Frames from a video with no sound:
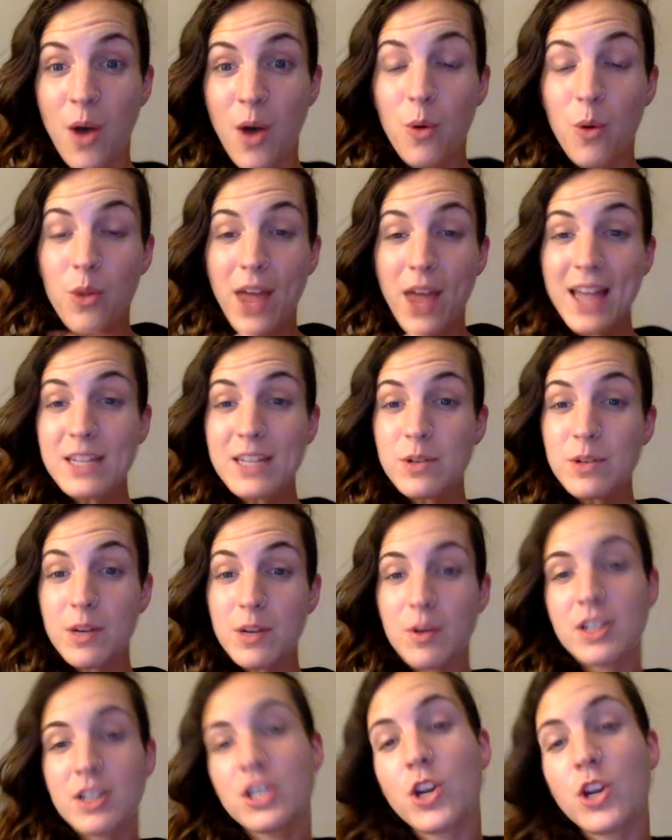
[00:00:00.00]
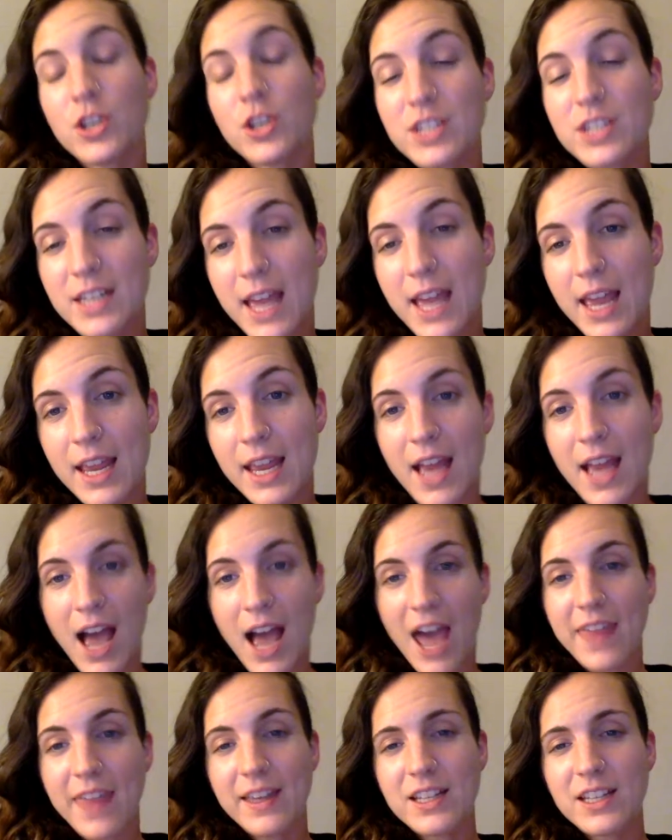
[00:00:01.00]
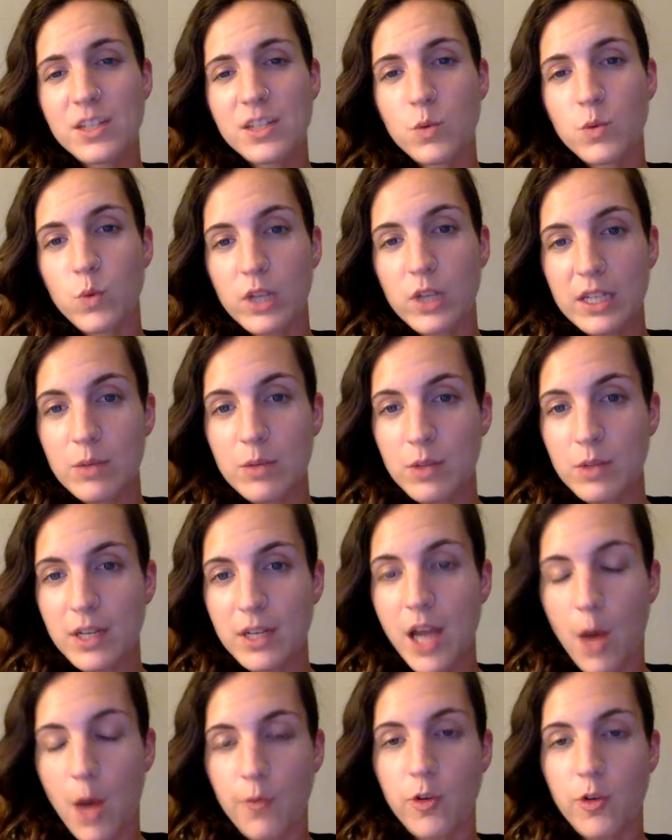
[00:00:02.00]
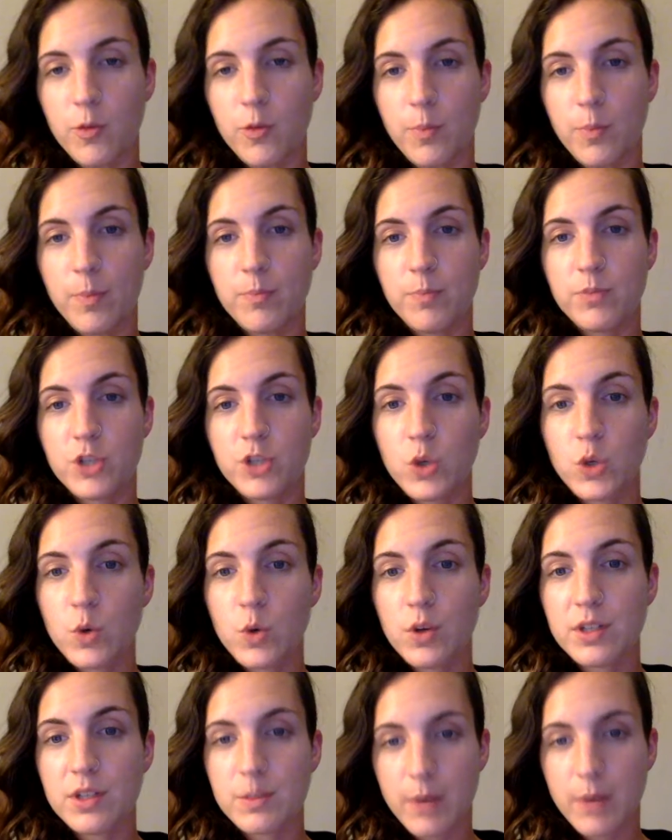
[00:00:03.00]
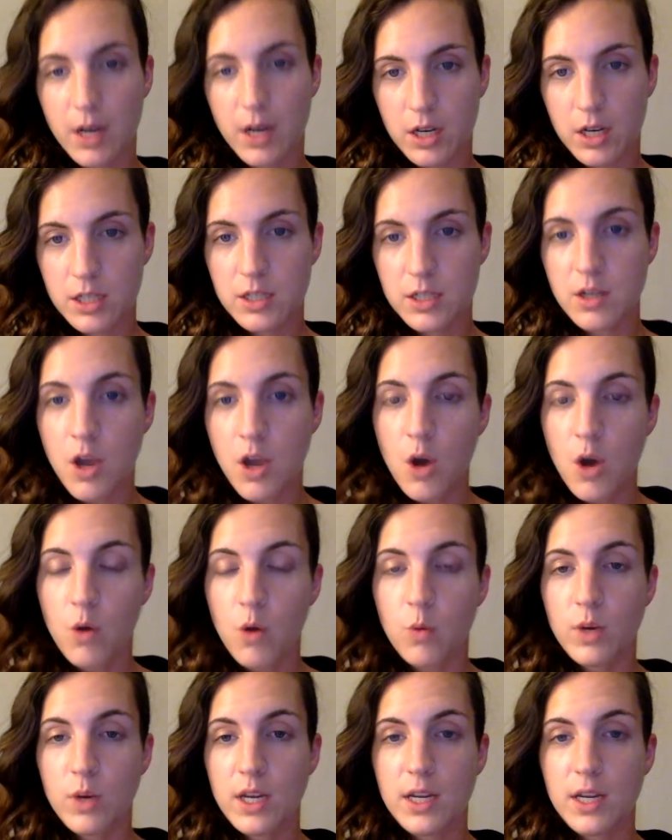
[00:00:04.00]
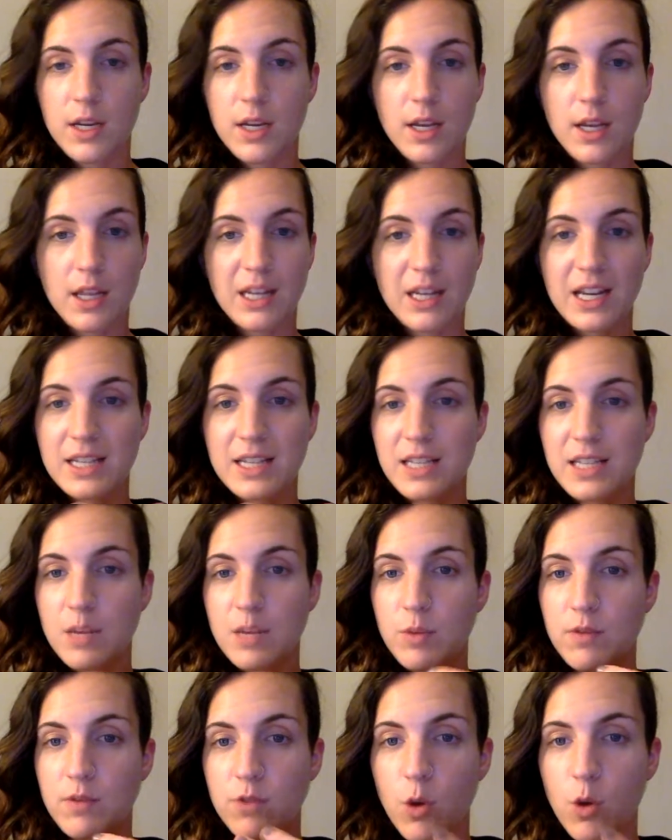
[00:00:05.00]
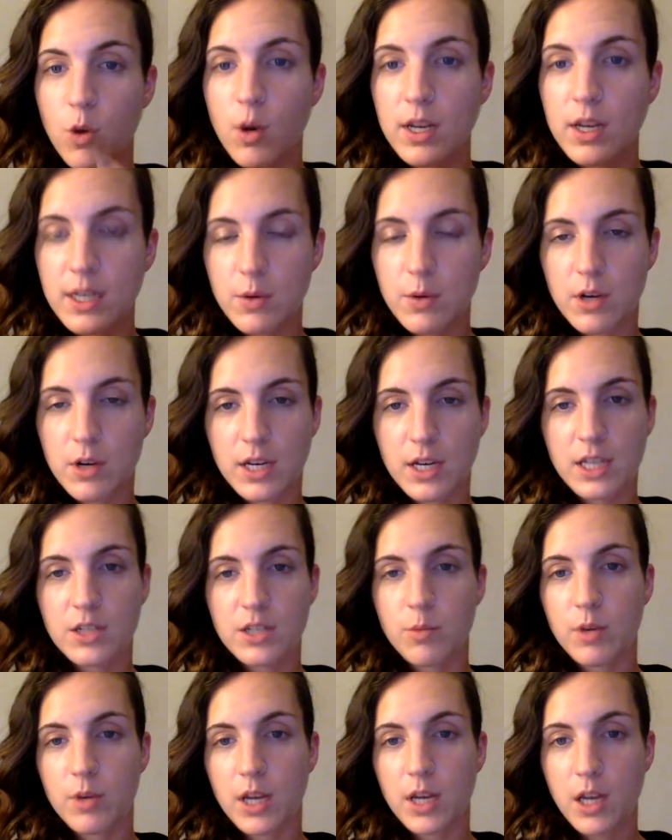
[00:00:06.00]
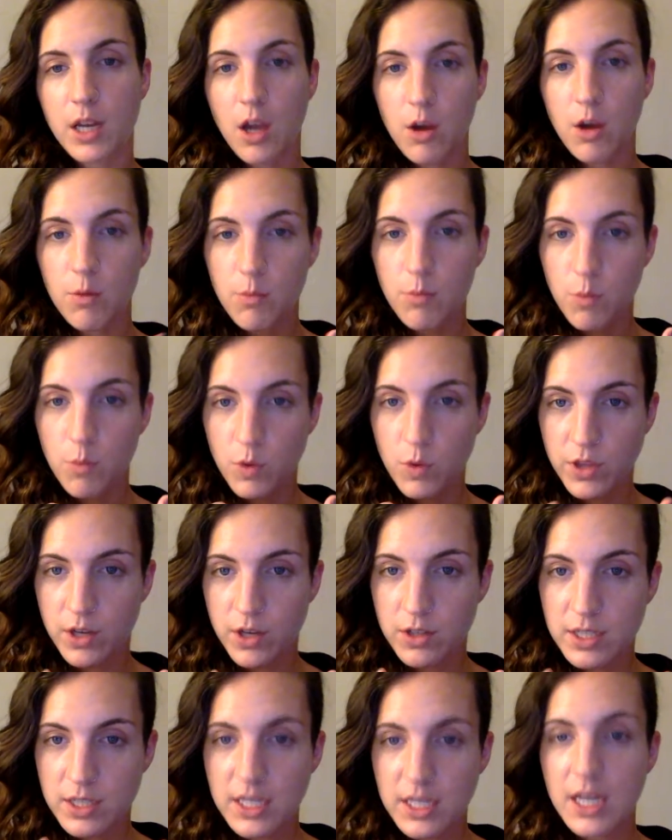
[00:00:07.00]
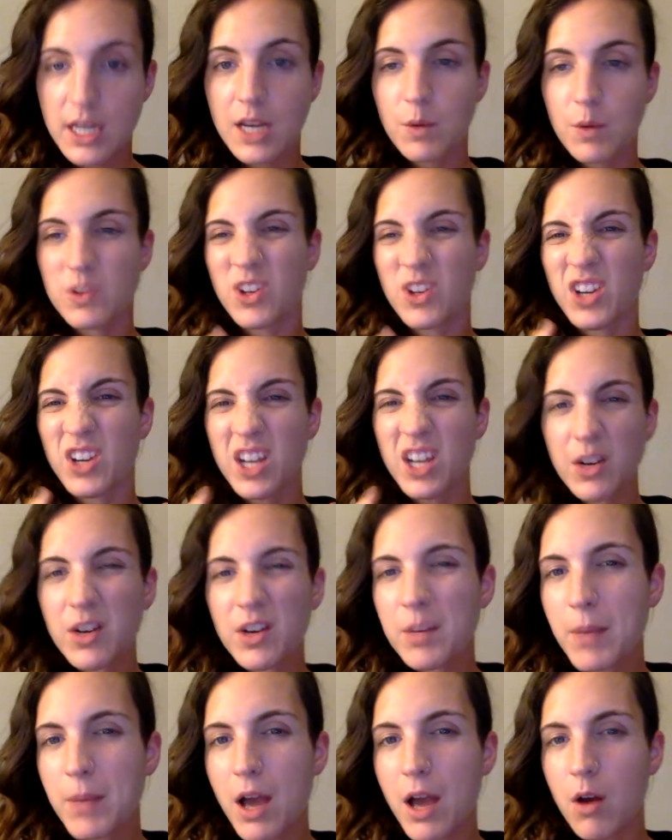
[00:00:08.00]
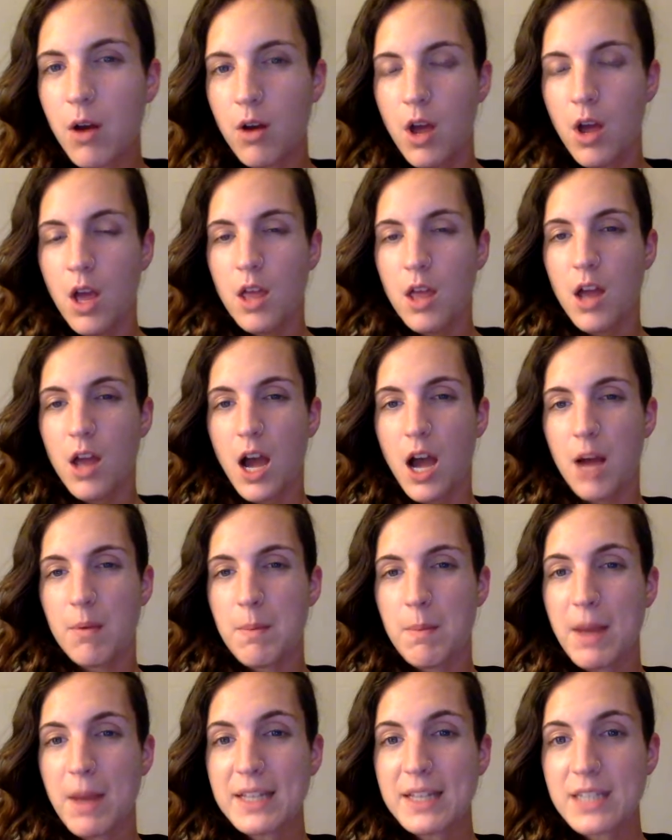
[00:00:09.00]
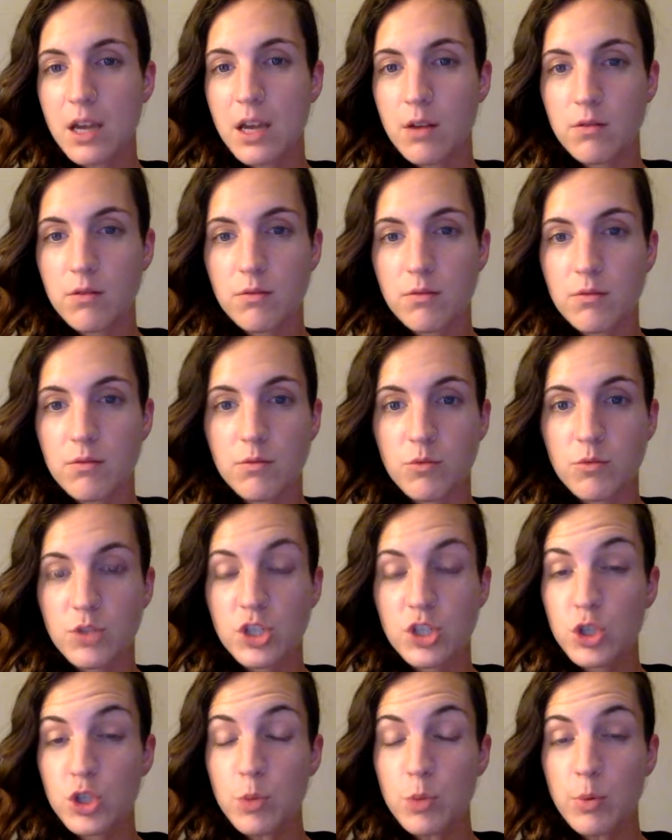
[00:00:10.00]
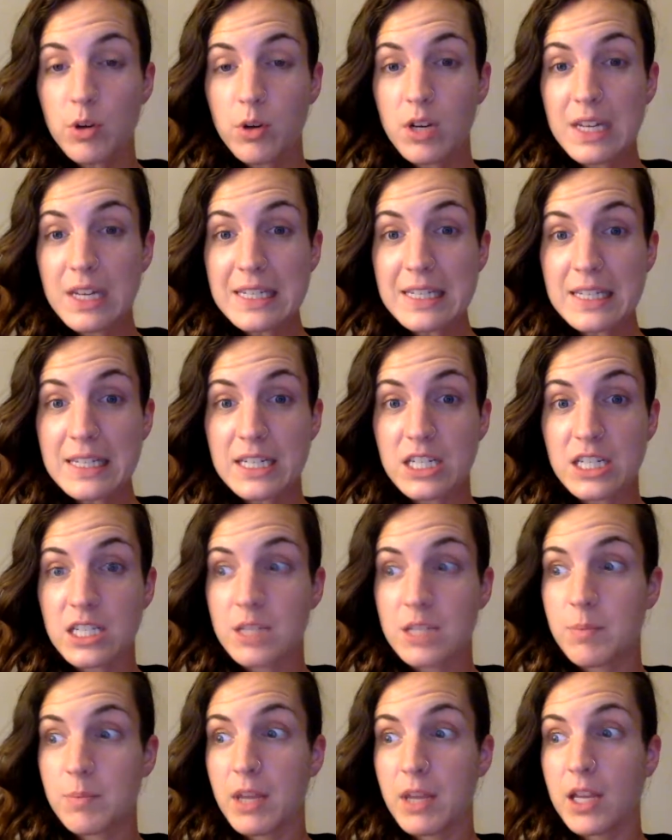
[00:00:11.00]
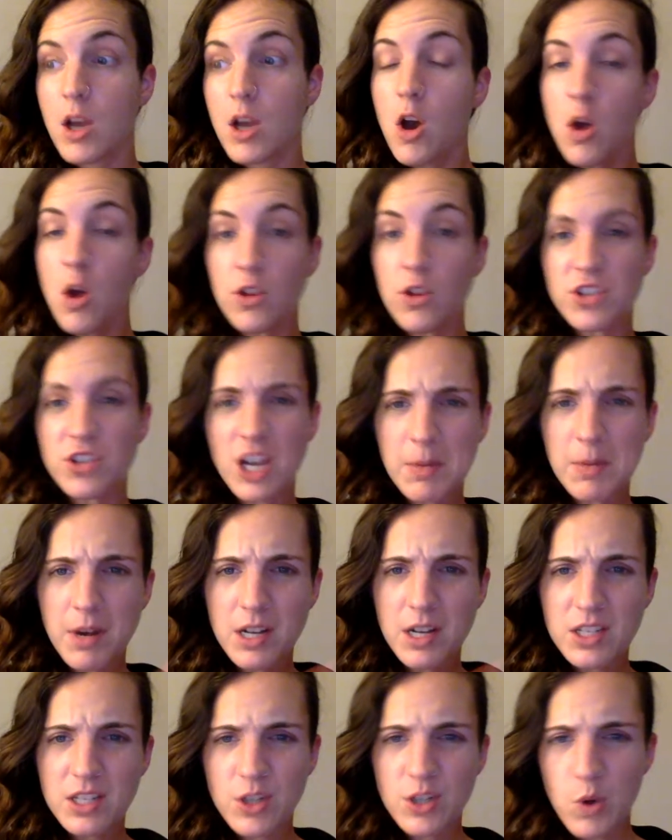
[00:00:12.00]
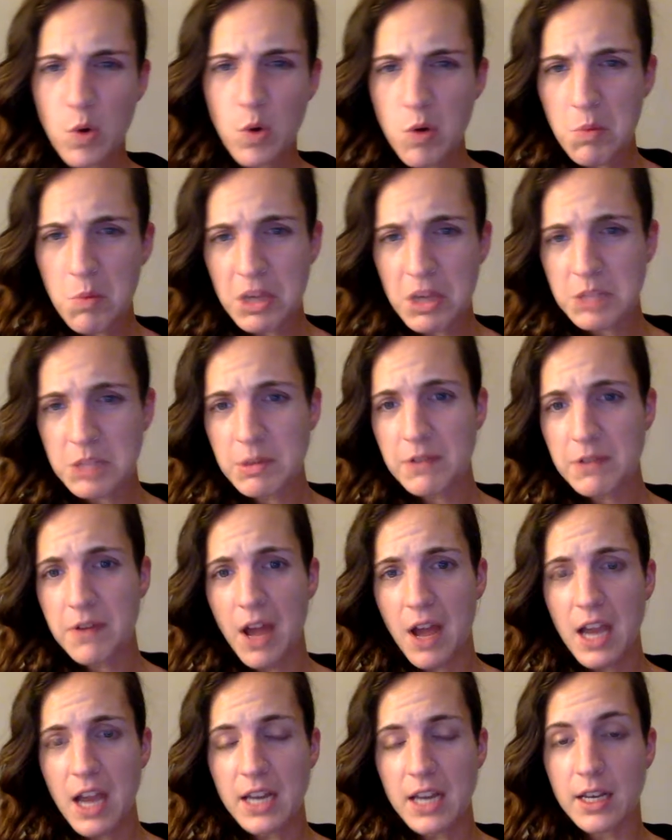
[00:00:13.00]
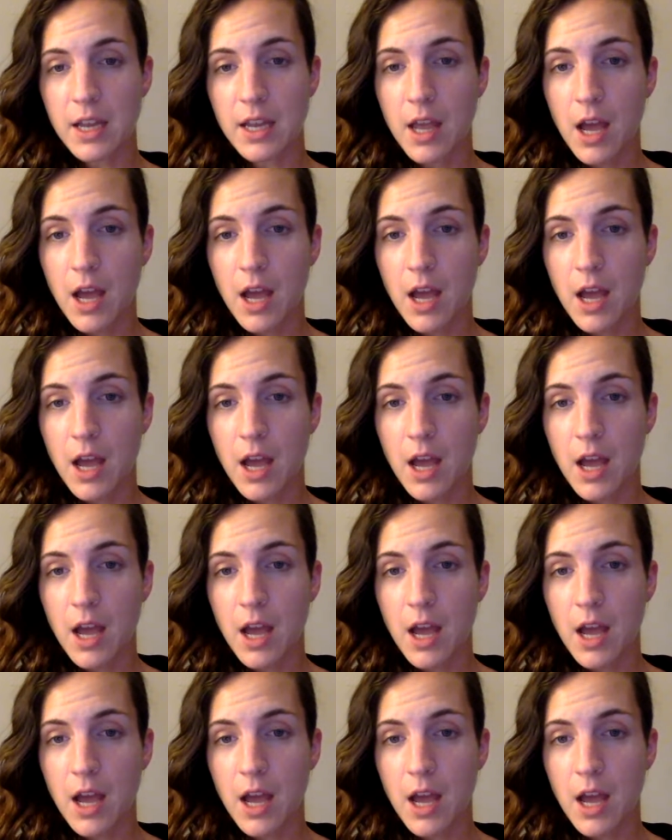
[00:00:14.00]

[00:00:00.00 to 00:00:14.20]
Well, that is what I want to show you today. I think it's a really, really helpful tool as parents. Like I said, we have no idea what our kids are bringing home, what they're seeing, what they're hearing about. It might sound super easy just to be like, oh, they're talking about it at school, must be fine.